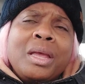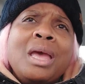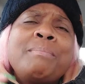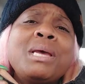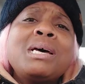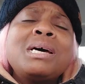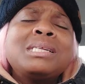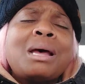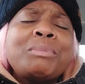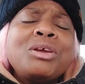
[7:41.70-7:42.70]
And because
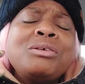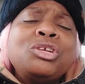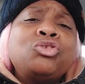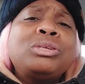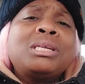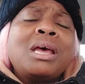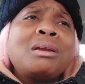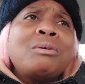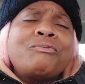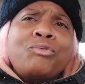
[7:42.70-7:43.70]
I'm hearing that you stand
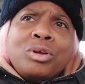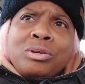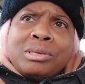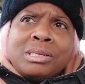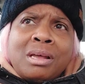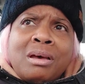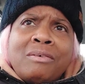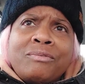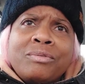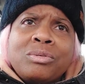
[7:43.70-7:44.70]
up for
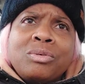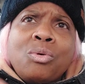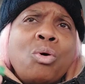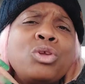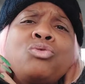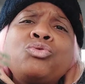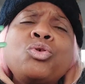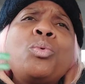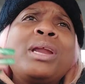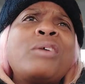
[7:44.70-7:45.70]
yourself, or you do
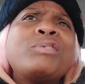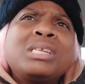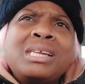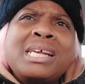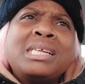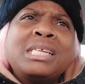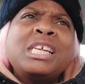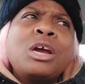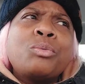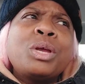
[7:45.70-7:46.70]
whatever is
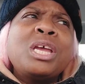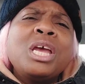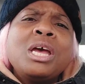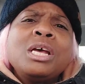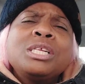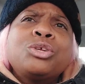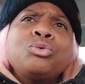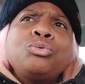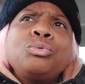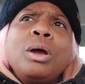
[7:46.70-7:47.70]
necessary
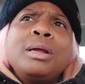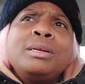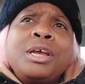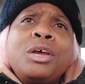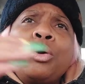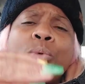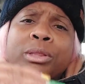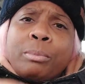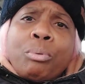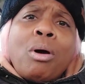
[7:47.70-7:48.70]
to deal with
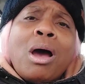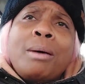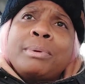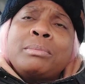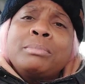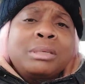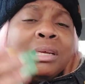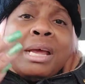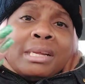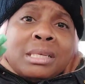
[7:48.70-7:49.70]
the problem to
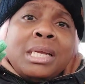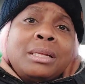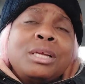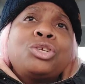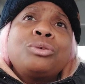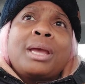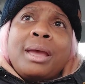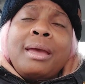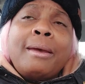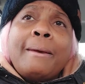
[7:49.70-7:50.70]
the extent that you
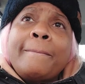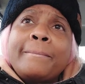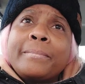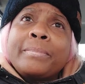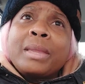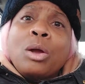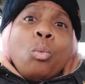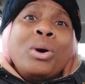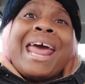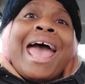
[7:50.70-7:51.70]
can
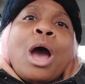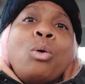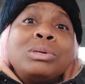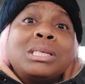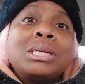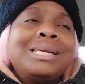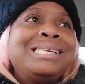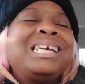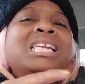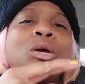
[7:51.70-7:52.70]
without
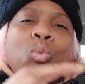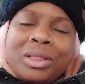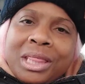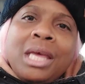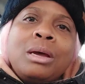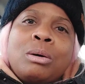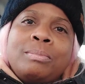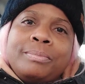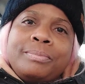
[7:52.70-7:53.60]
dealing with them.